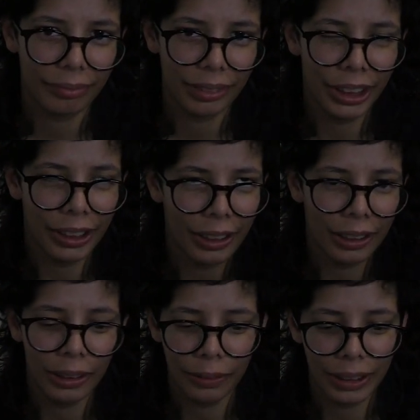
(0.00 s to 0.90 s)
you
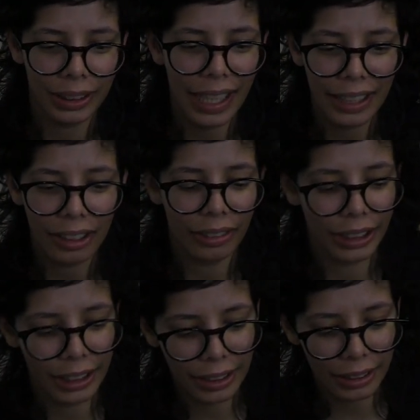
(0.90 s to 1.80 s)
know, if it's there, I'll
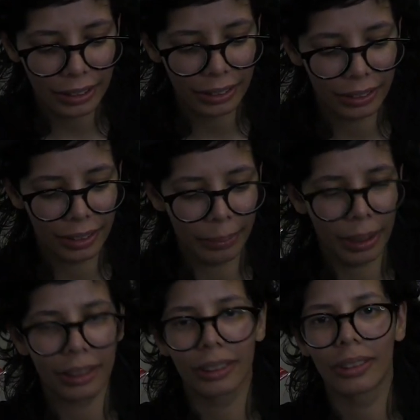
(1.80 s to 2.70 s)
eat it. I'm
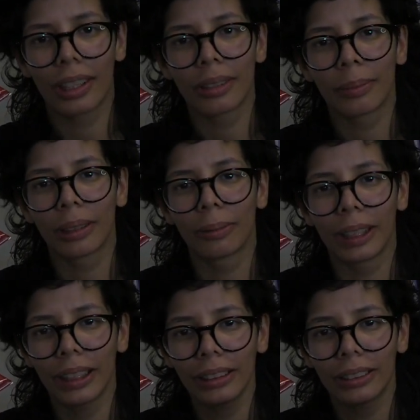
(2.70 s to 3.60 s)
not gonna go out of my
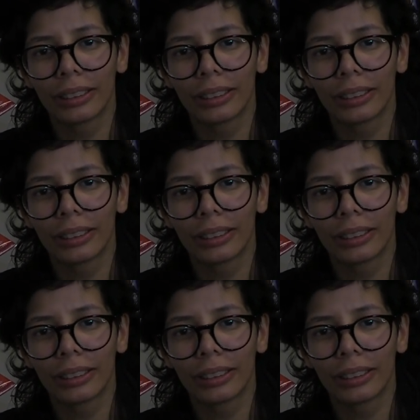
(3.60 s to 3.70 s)
way,